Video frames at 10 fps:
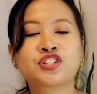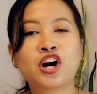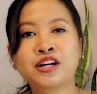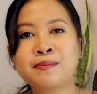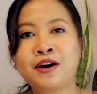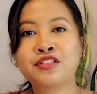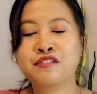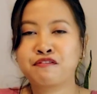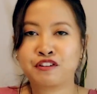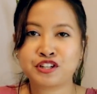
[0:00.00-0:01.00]
talk about the
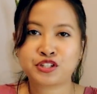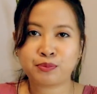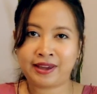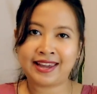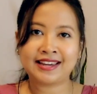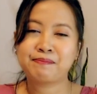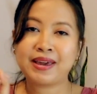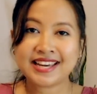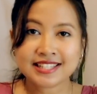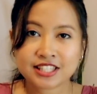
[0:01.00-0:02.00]
first way,
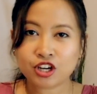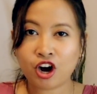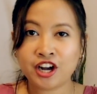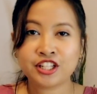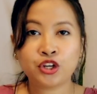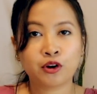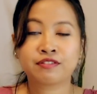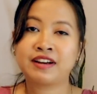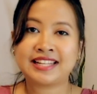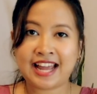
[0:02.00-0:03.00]
based on your
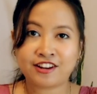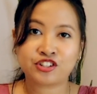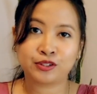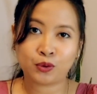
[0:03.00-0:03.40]
financial